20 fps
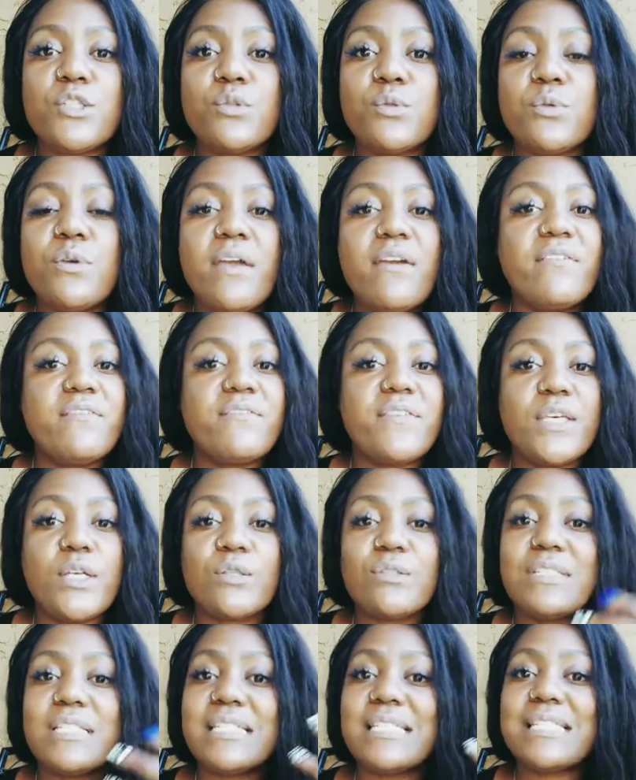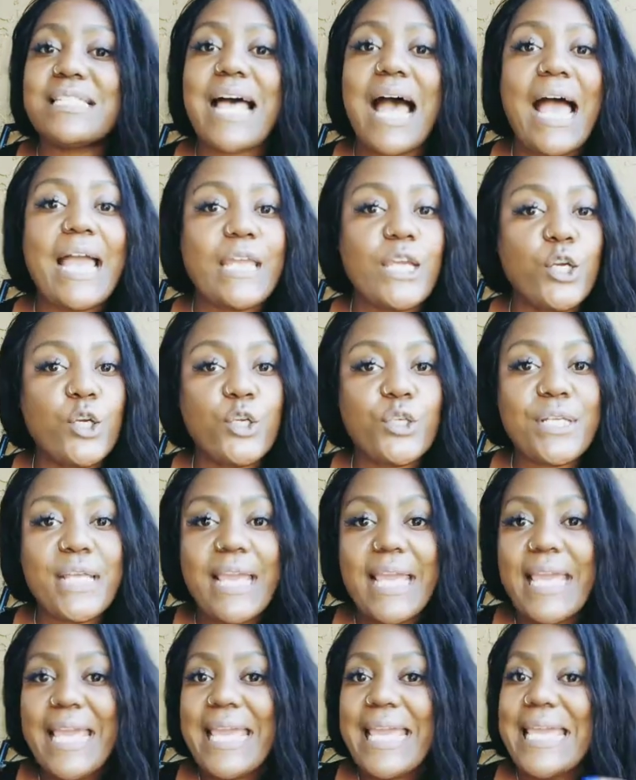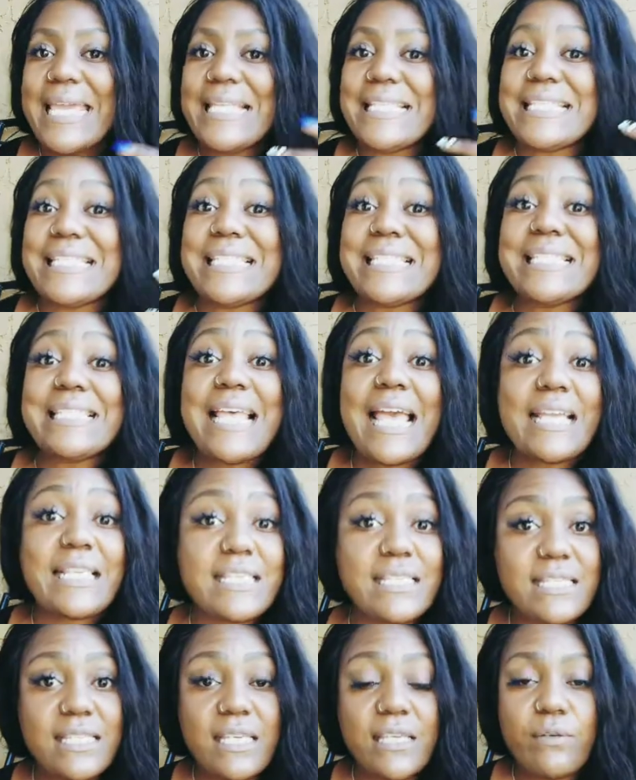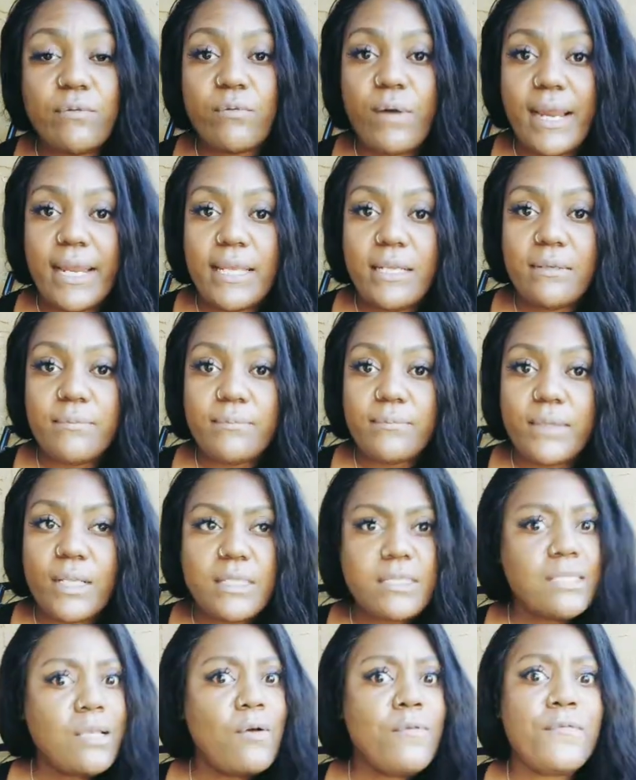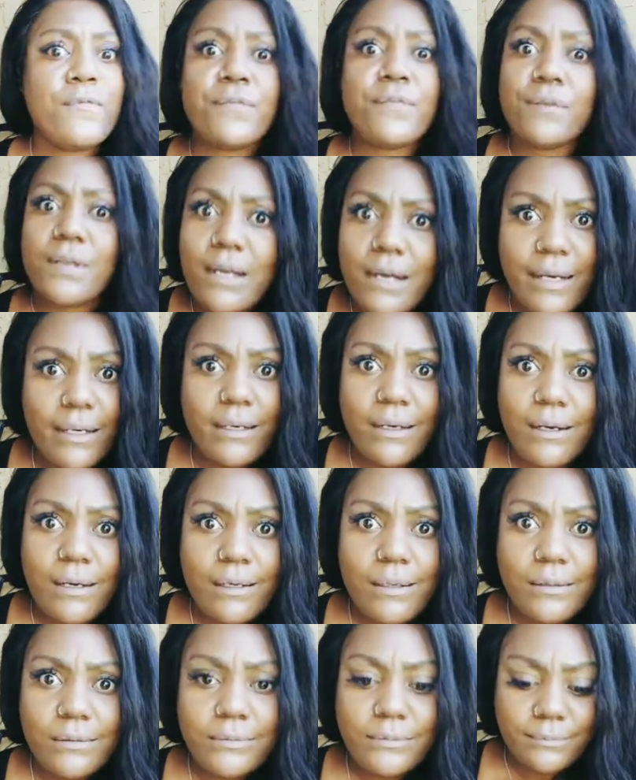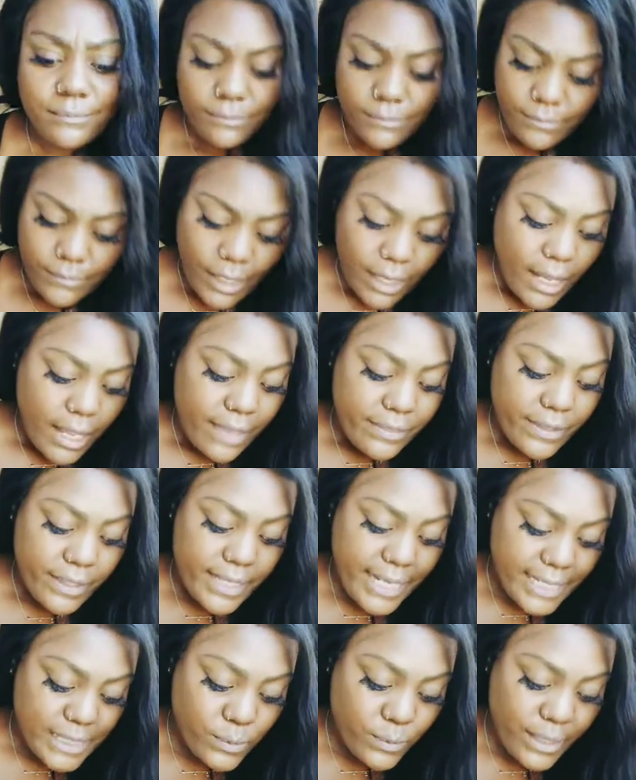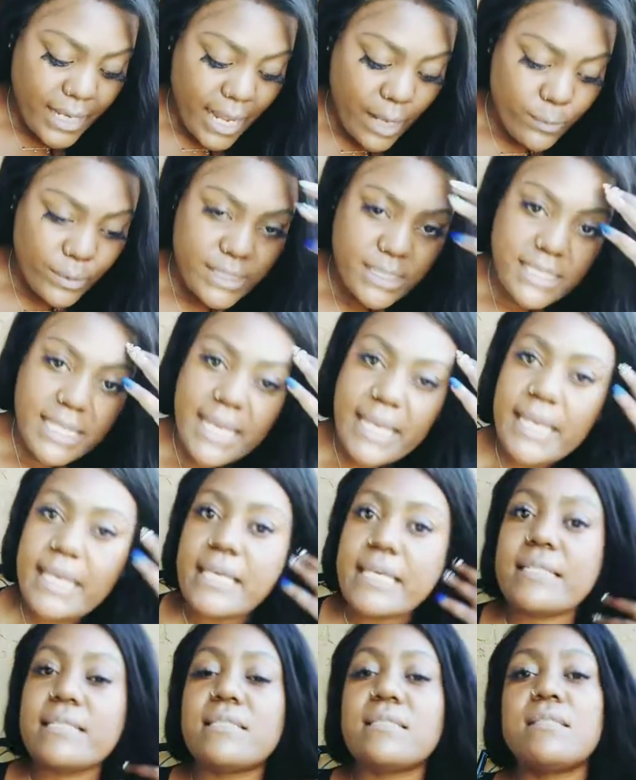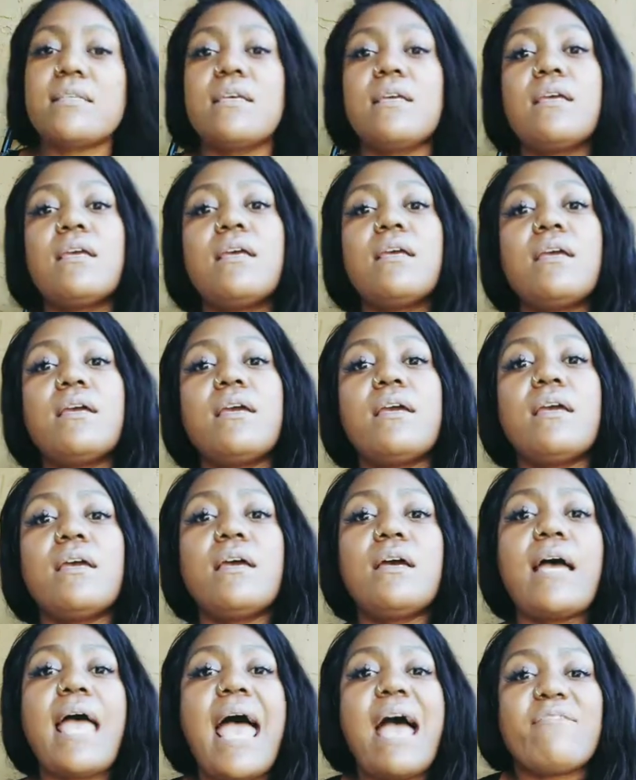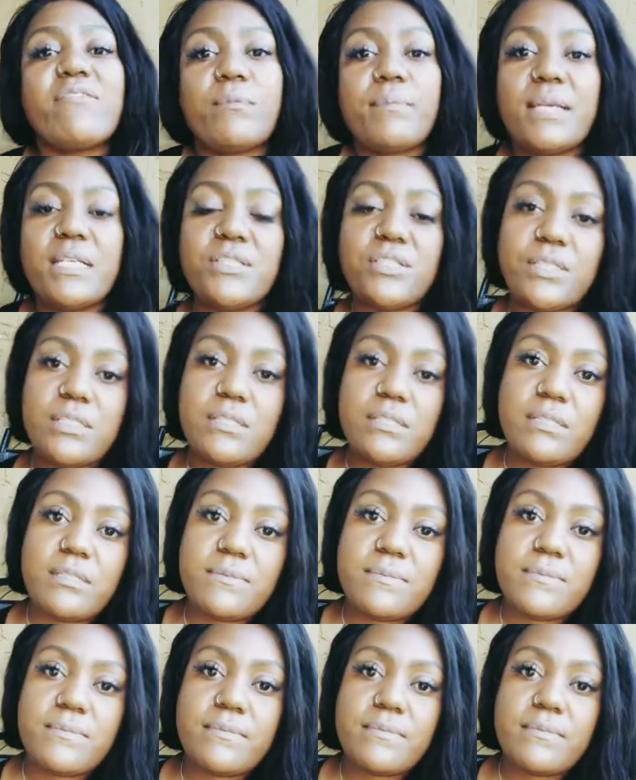you feel desired and sexy, right? So flirt, girl. The next one I would say is affirmations.